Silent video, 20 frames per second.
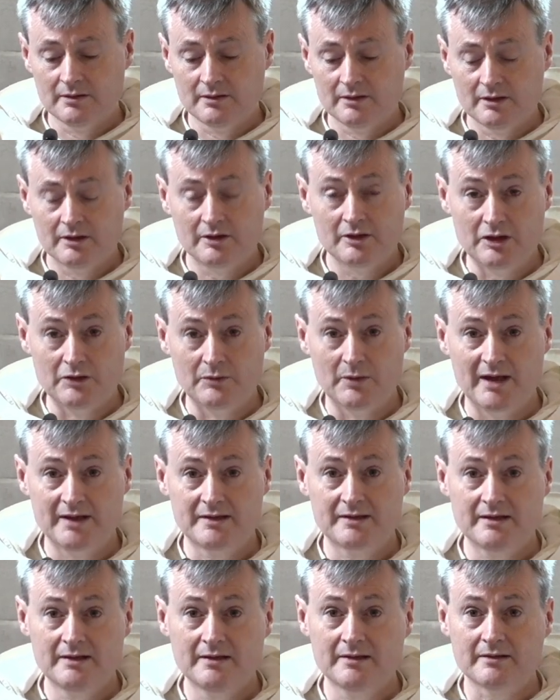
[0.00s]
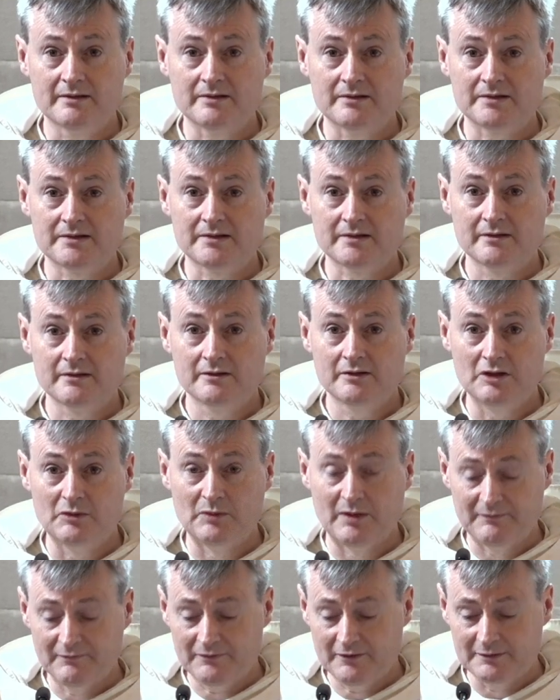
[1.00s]
new ideas, new
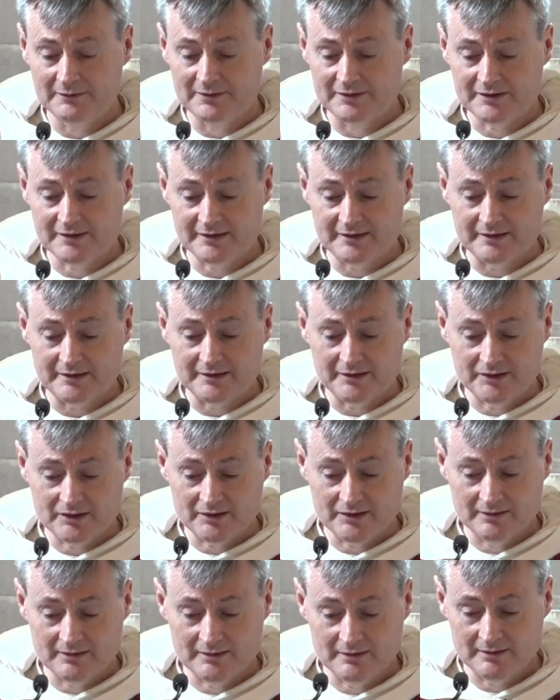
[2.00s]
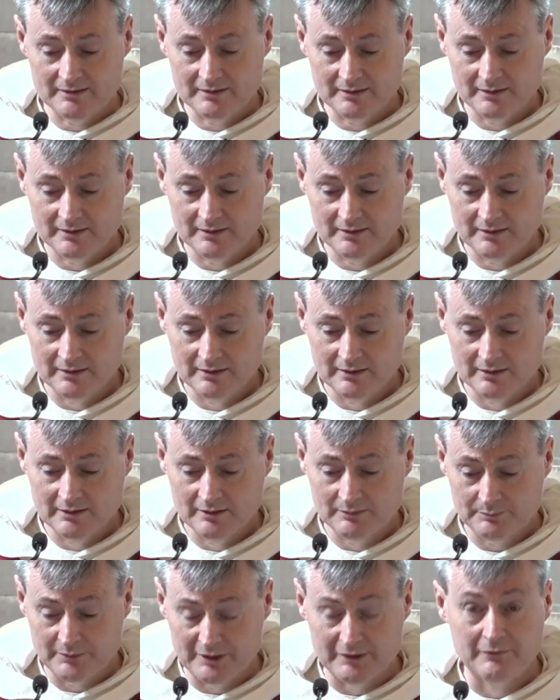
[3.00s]
influences.
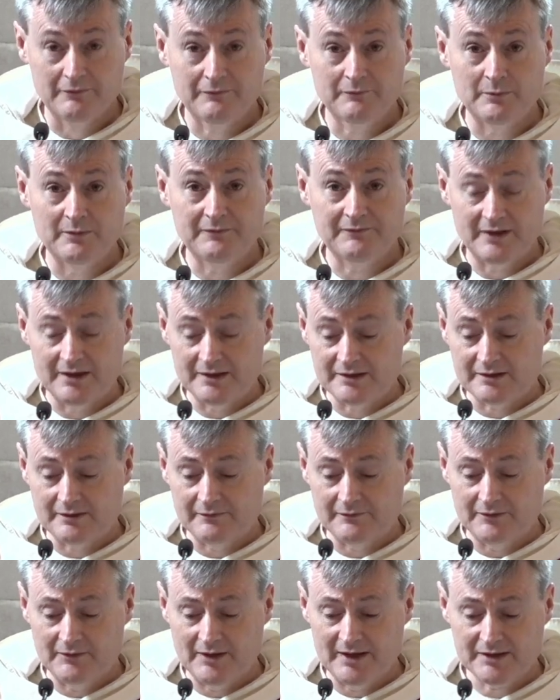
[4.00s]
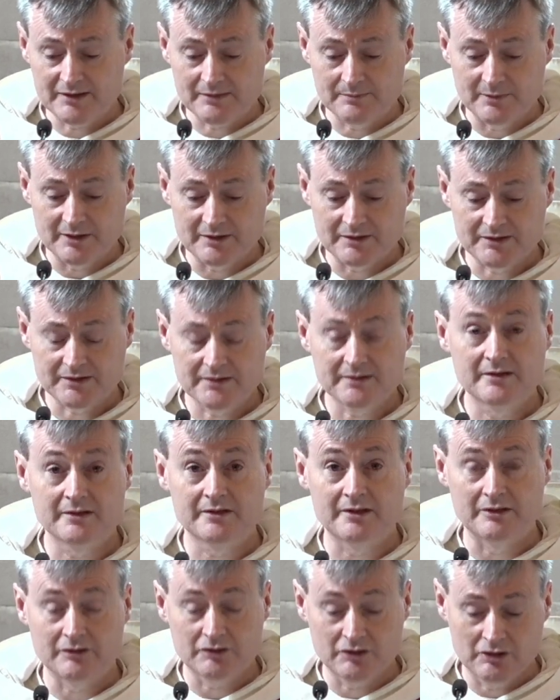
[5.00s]
Both were friends of Erasmus, the
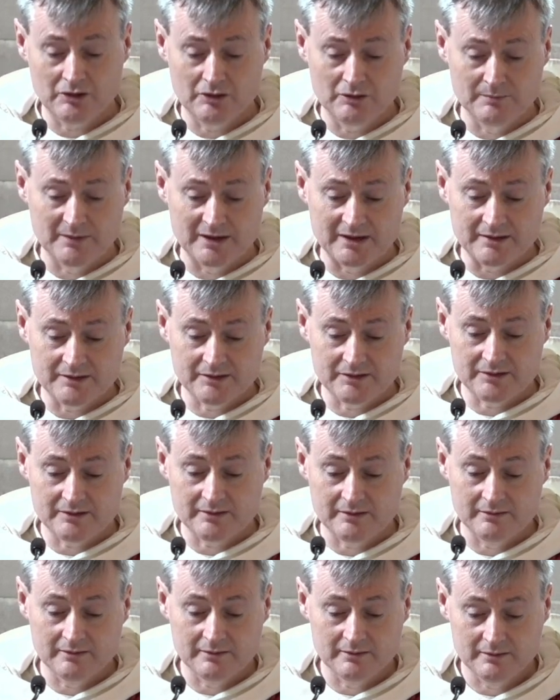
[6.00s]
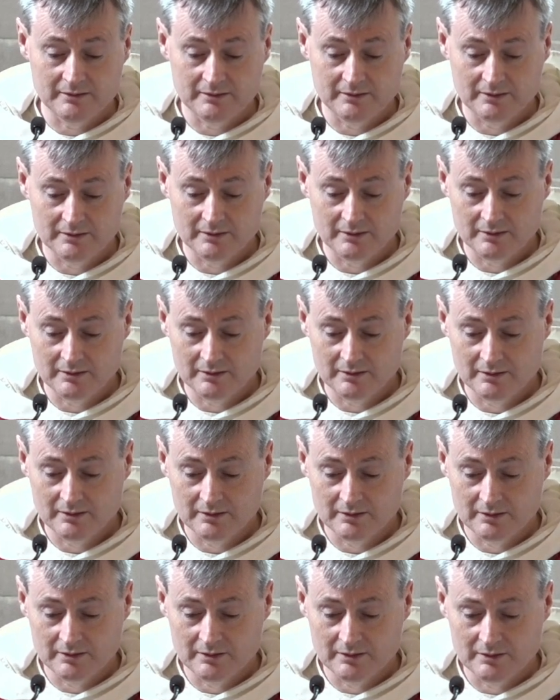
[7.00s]
Dutch humanist,
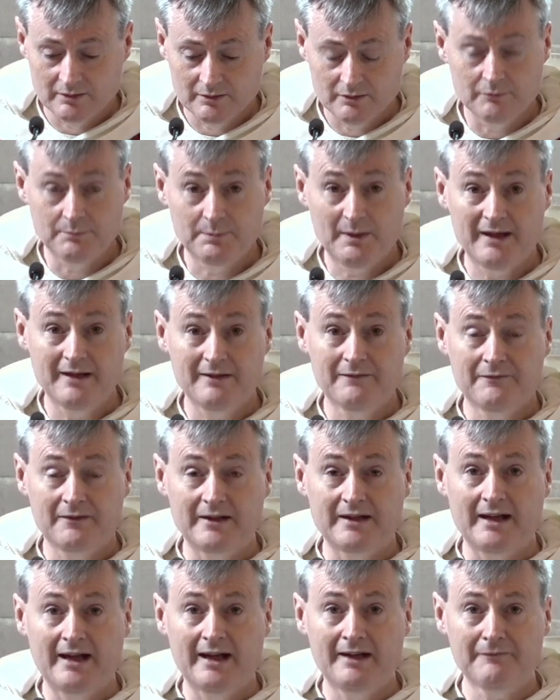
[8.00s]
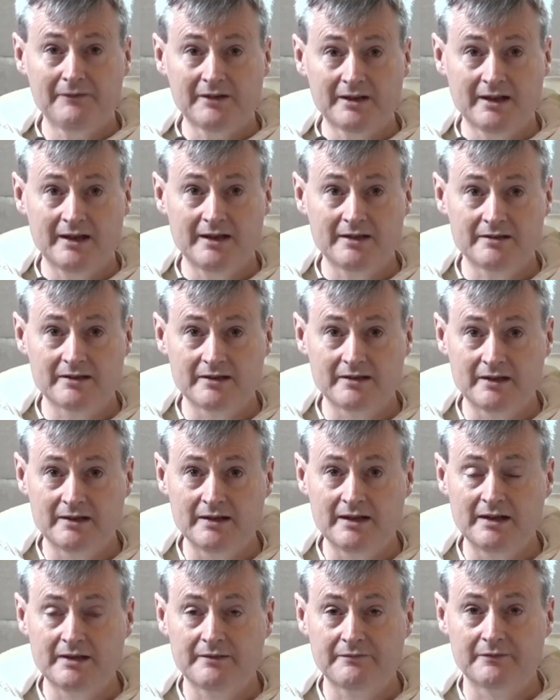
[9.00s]
who powerfully advocated the
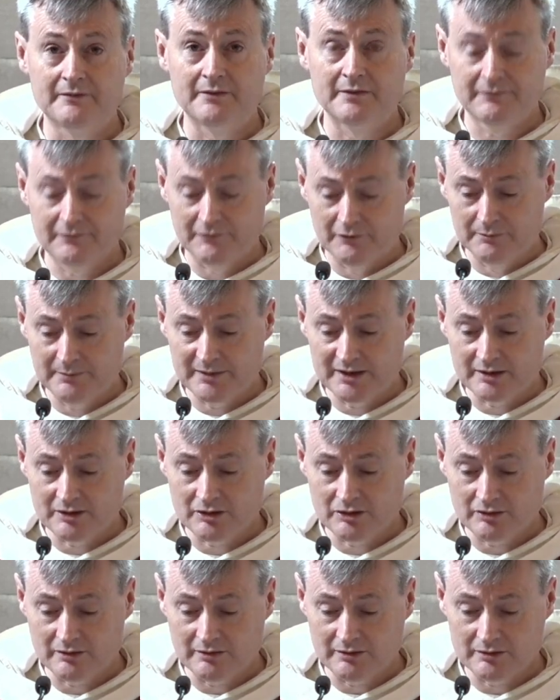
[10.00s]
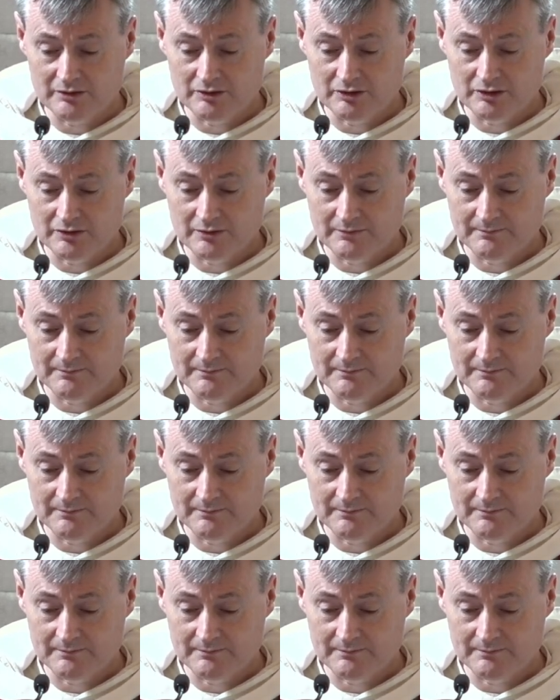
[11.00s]
need for reform in the Church.